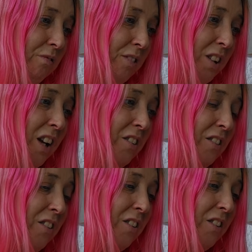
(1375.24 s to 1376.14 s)
Yeah,
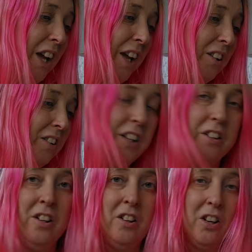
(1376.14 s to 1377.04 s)
so I didn't get
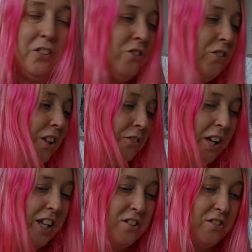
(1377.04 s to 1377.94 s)
anything. I stood there
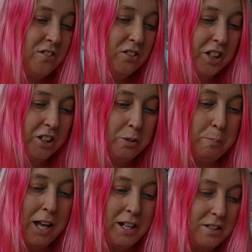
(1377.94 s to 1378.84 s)
for ages looking at
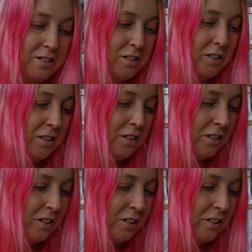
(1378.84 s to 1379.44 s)
the paint,